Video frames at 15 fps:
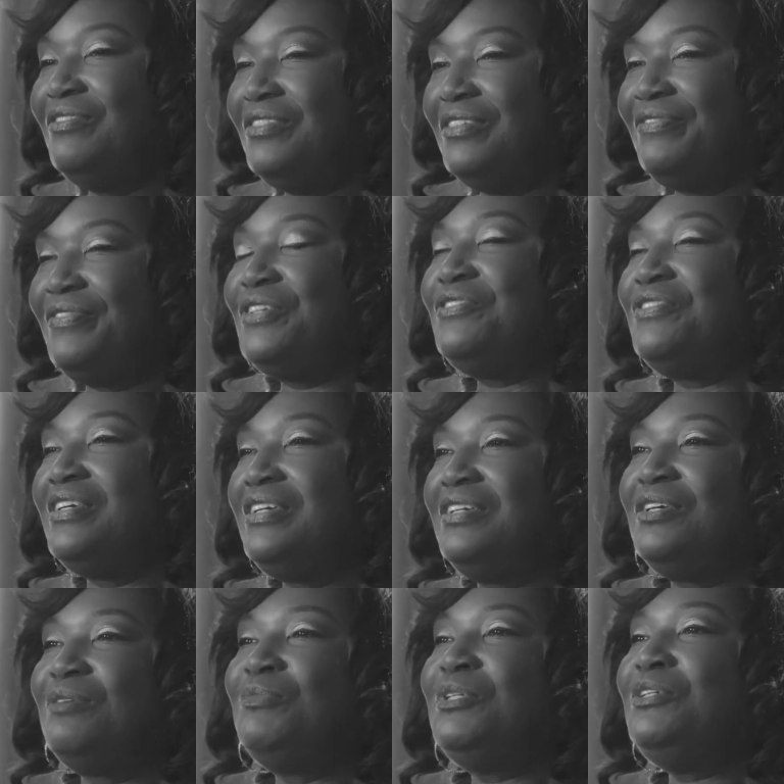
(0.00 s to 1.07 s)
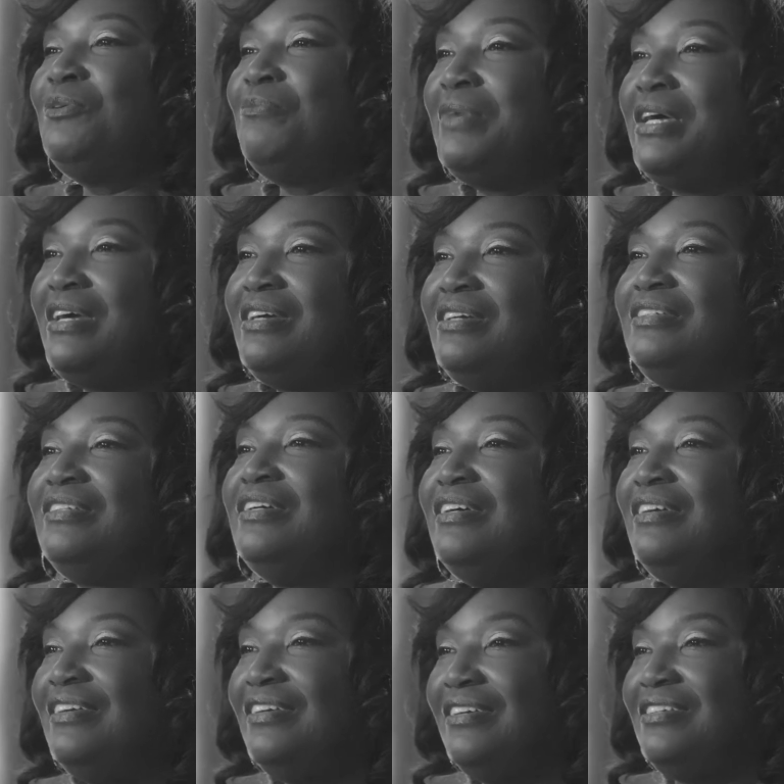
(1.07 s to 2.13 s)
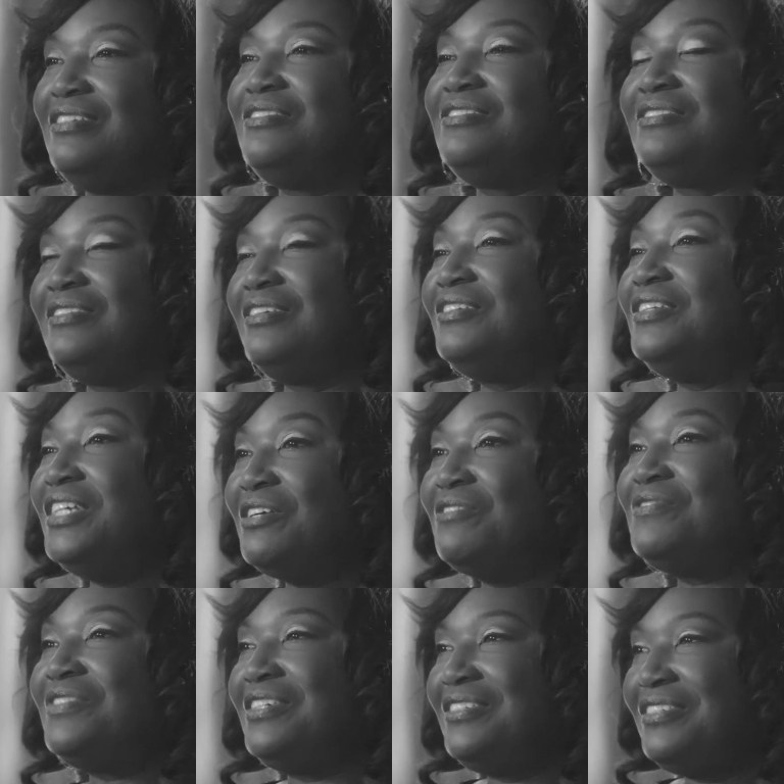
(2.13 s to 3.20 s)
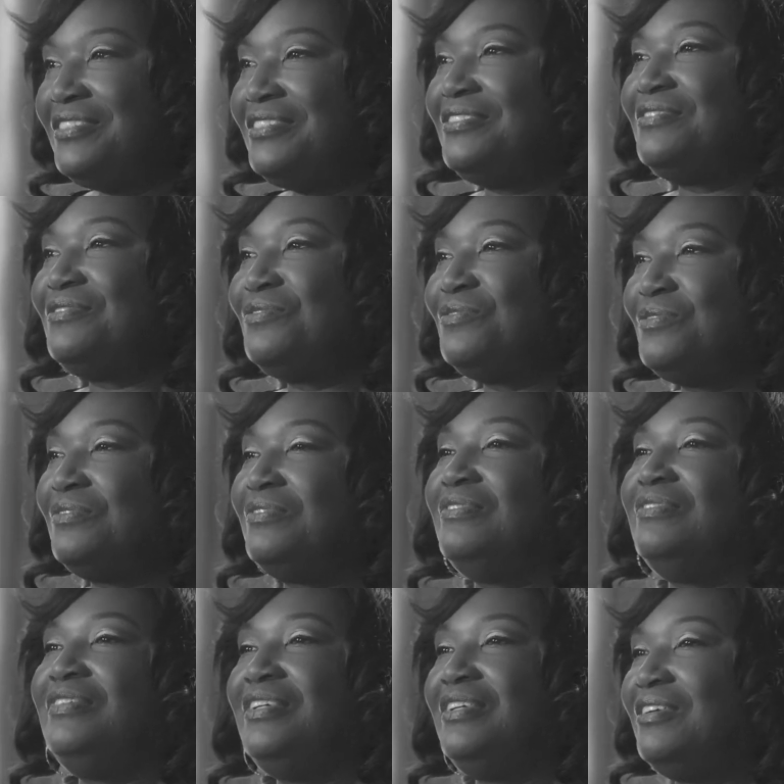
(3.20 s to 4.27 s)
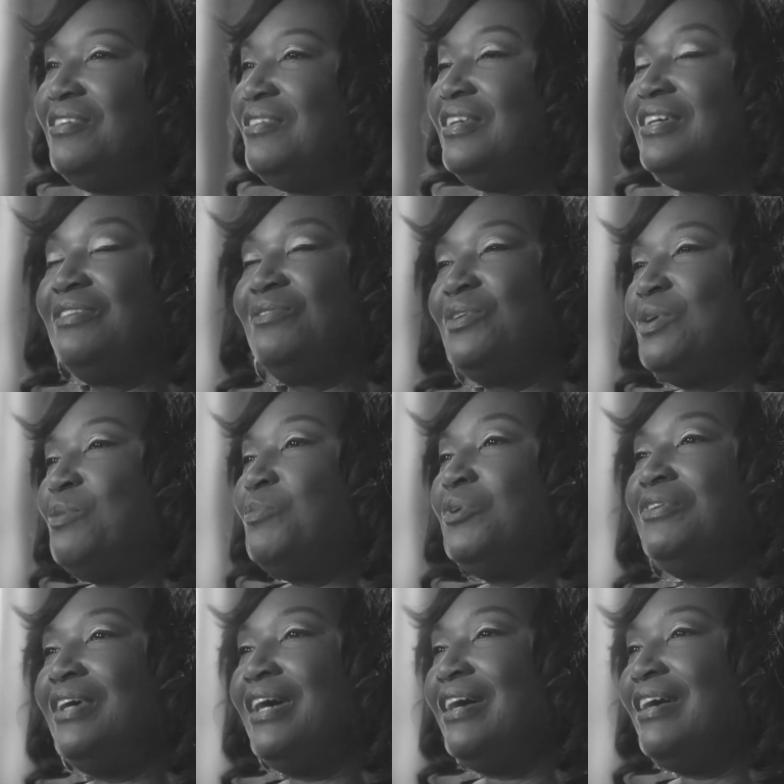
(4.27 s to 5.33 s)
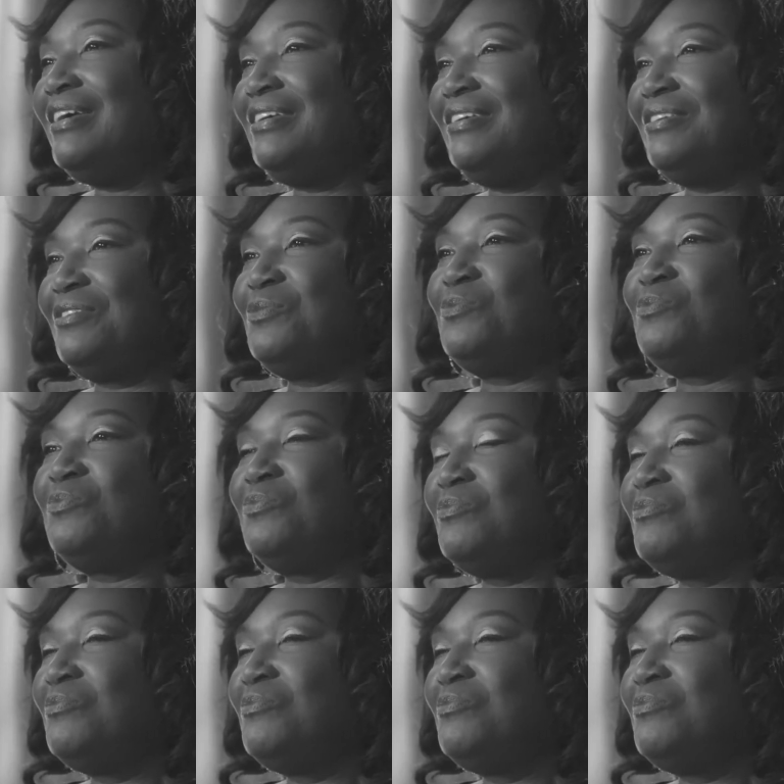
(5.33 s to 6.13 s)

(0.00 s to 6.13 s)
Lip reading: is first thing come to your mind is a death sentence. You know, like, well, I'm gonna die. I ain't gonna